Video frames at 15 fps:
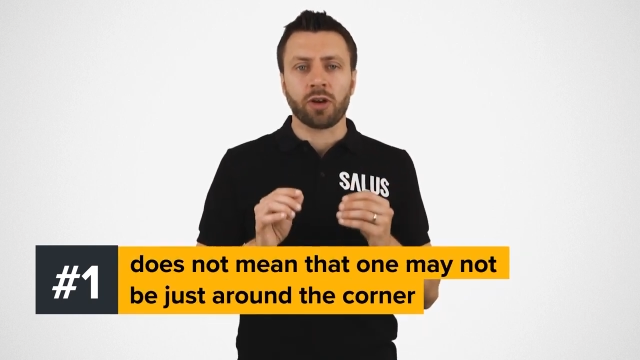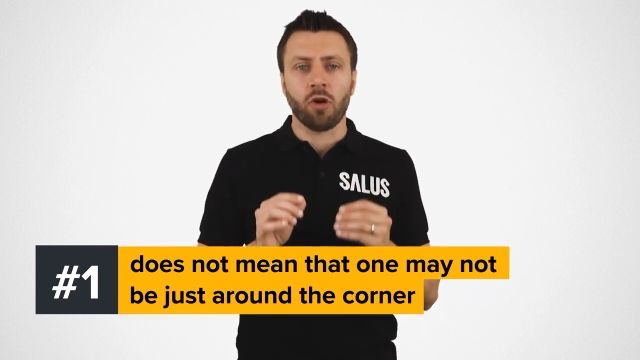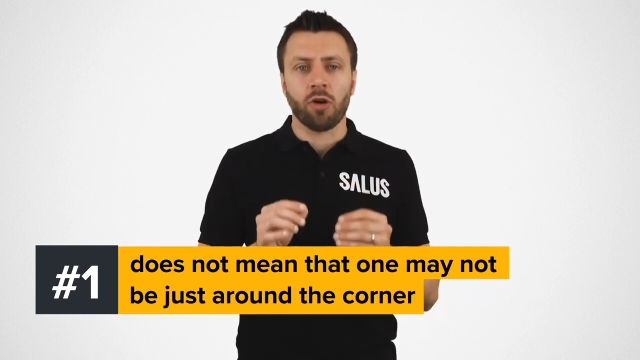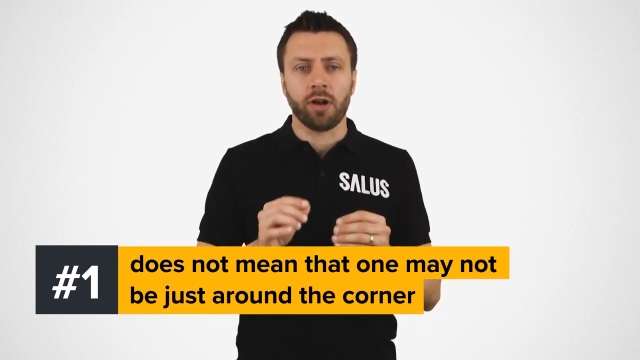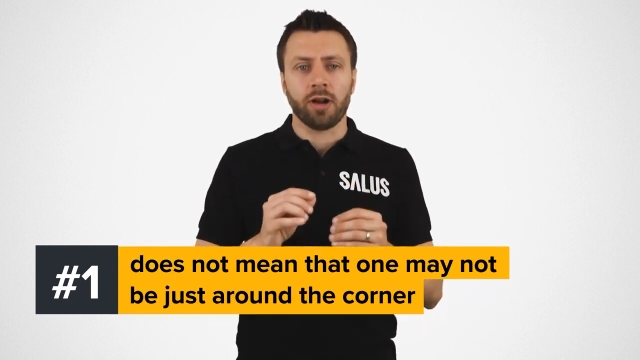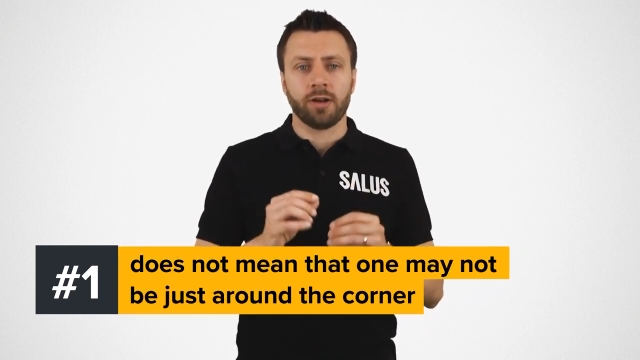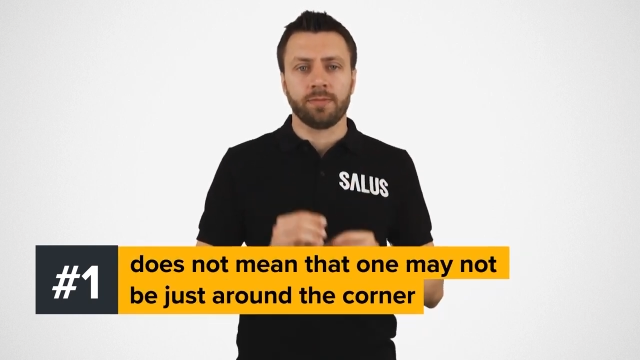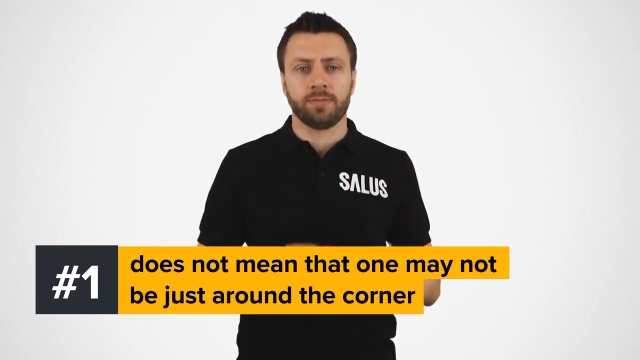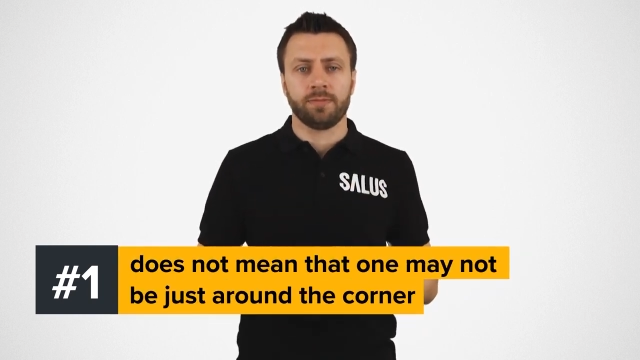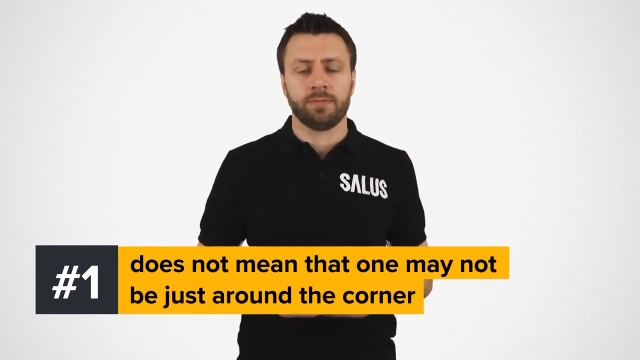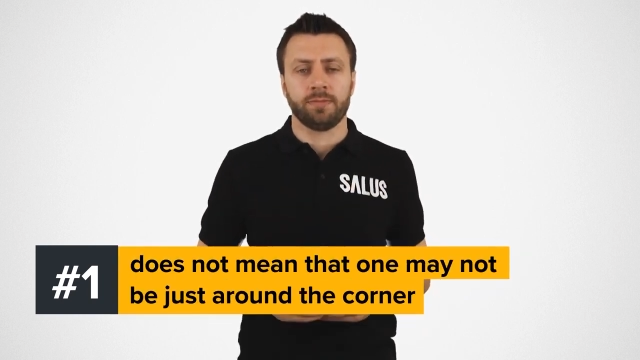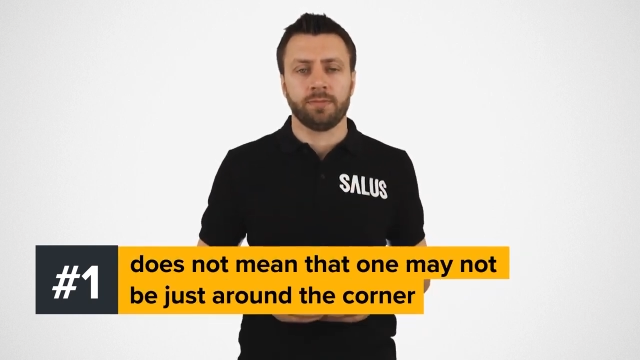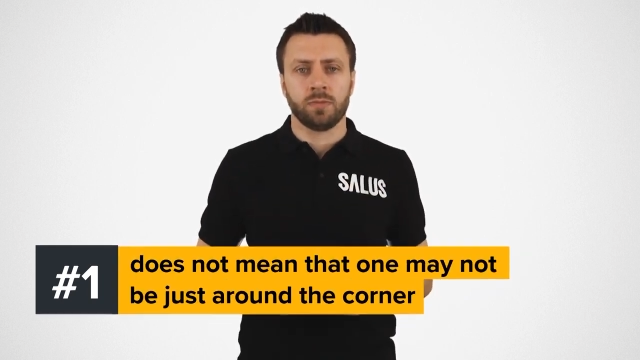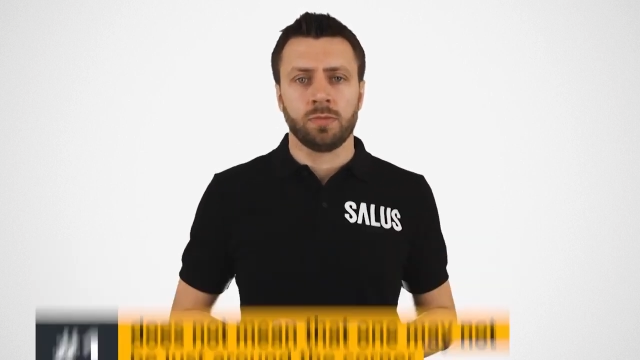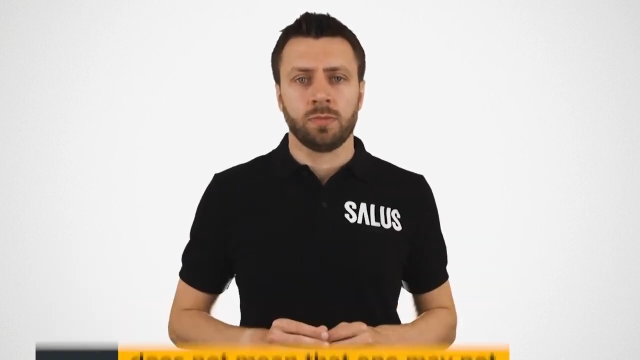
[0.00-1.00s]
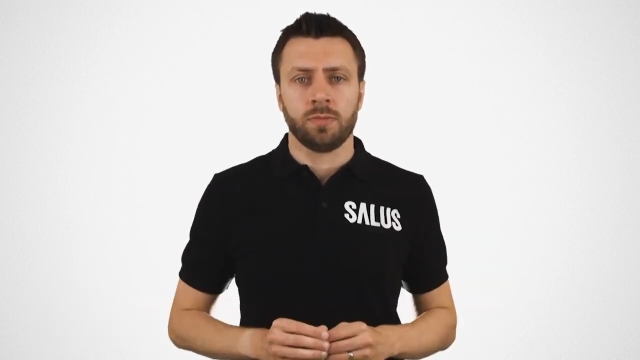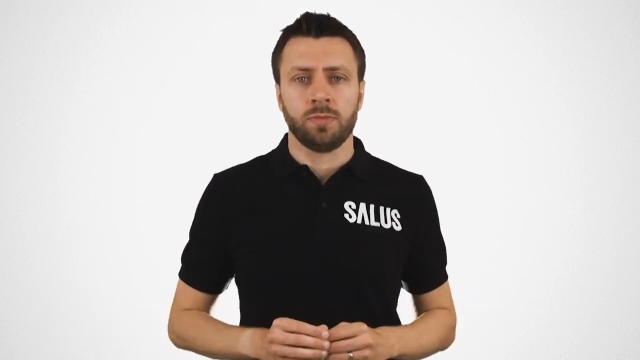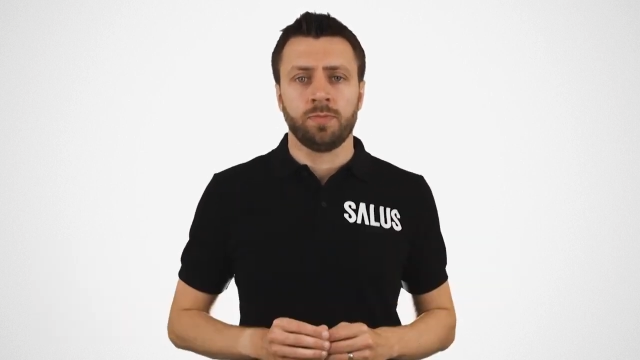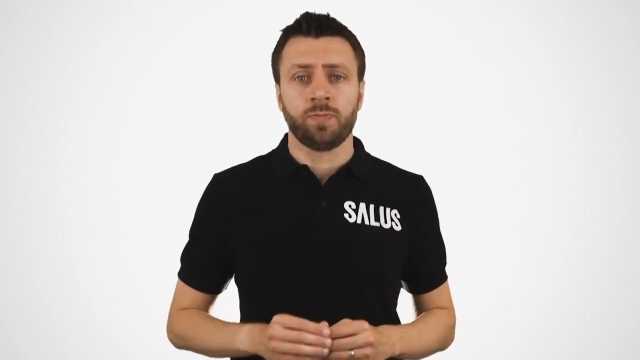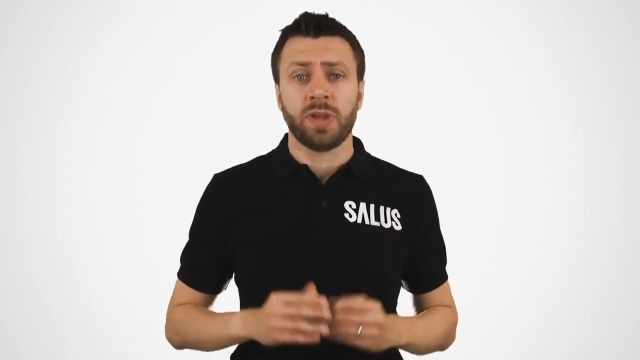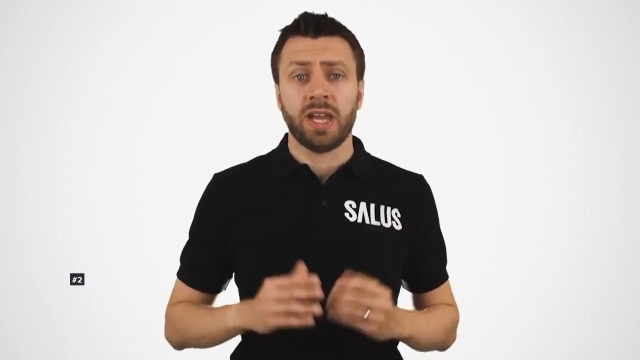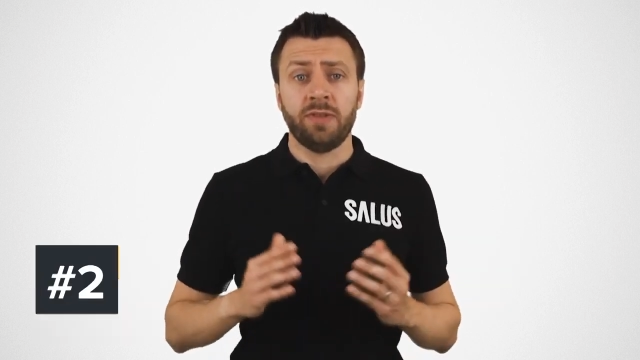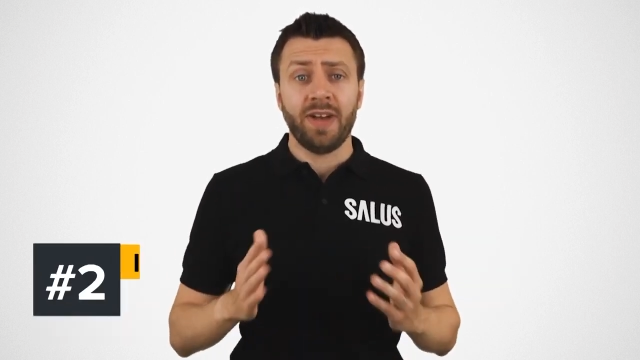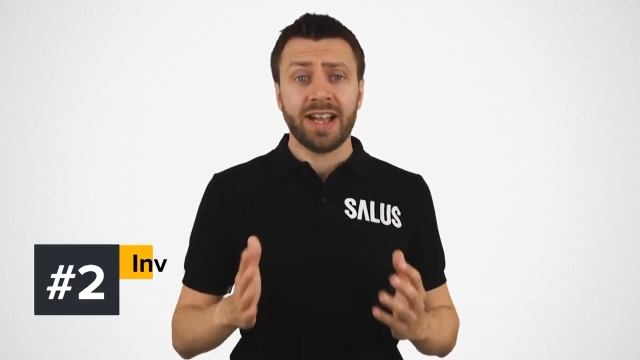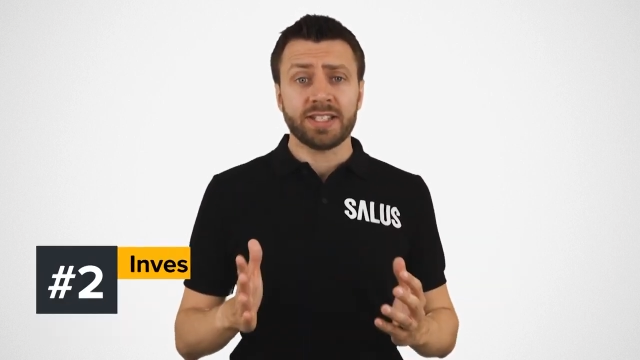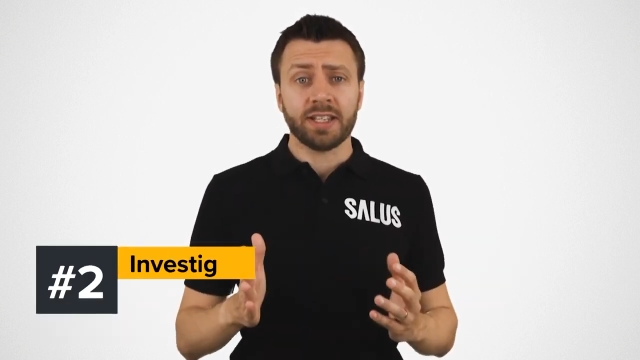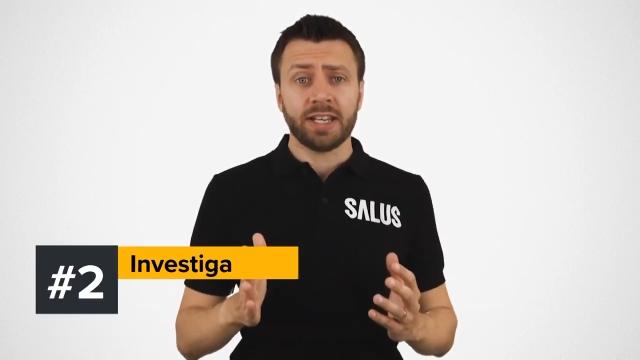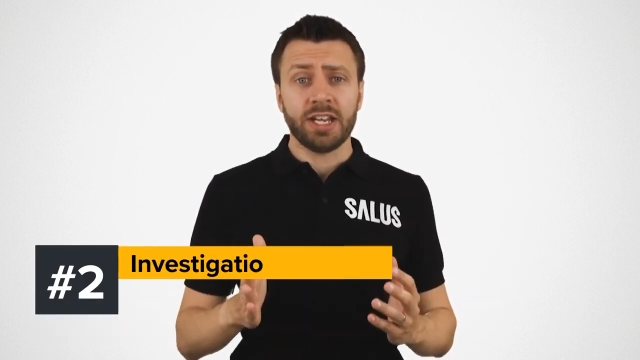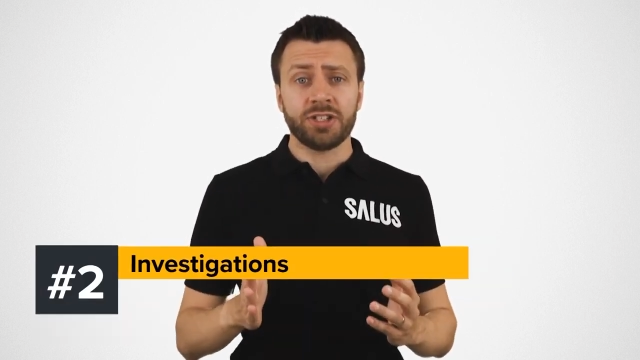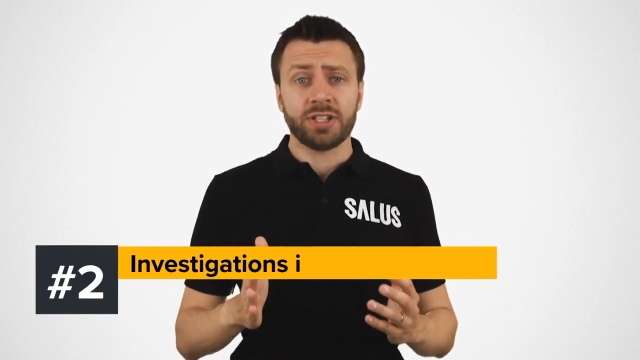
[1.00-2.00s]
corner.
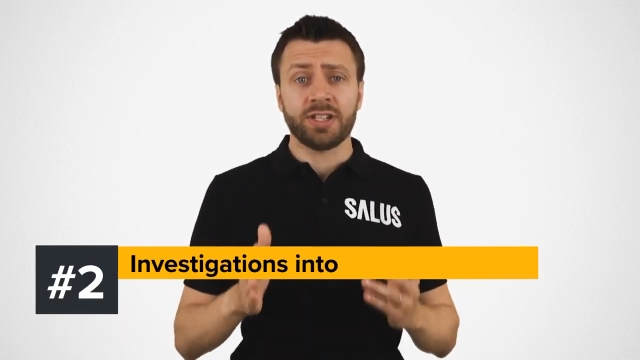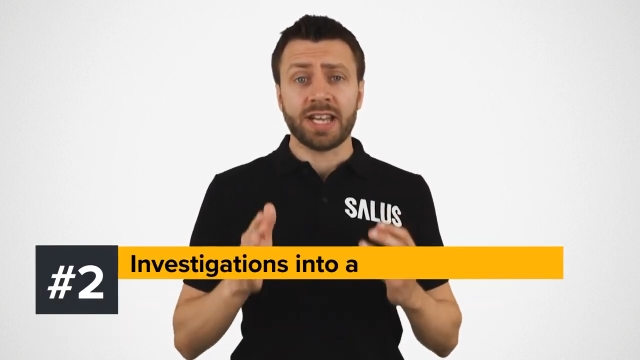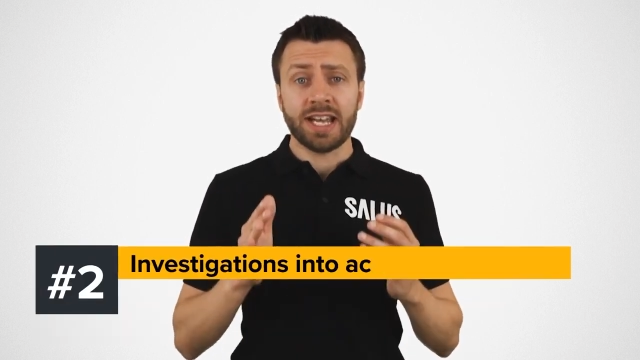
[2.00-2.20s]
Investigations